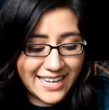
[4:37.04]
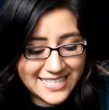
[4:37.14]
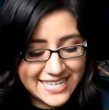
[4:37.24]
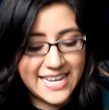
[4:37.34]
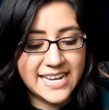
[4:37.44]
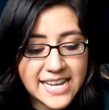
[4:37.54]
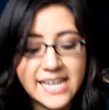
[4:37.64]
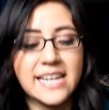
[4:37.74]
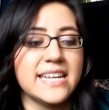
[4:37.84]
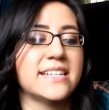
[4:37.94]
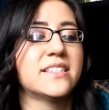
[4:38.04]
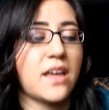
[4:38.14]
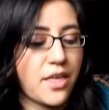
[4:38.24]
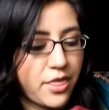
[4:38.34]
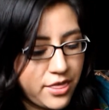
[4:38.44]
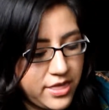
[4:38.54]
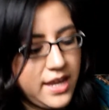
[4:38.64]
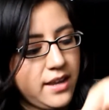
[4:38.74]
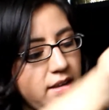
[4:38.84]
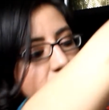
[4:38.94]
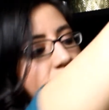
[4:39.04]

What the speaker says: I said, it is thick.